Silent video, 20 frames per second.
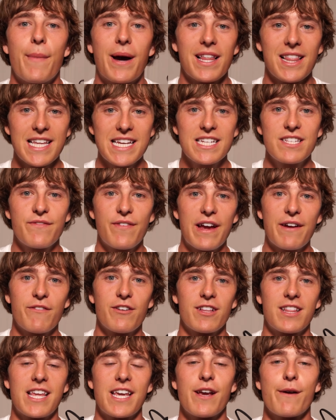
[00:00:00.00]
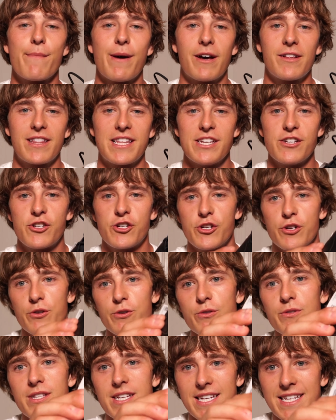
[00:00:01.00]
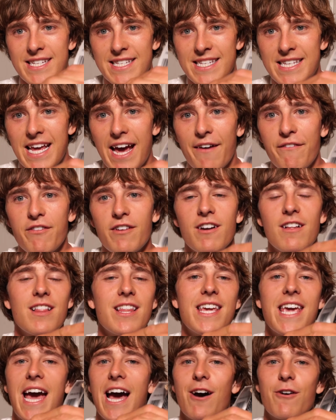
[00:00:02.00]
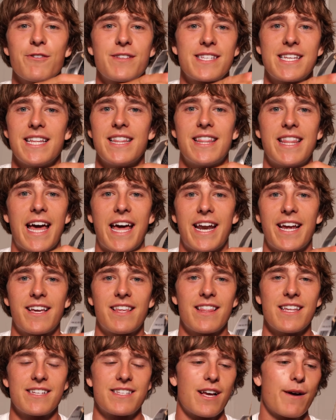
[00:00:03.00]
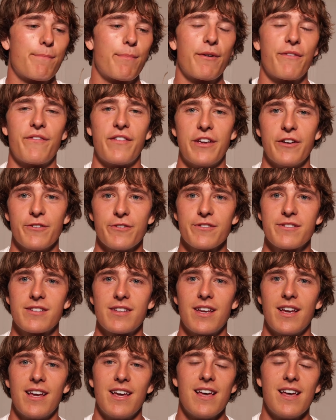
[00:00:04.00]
My least favorite thing about these shoes is definitely how synthetic this upper feels.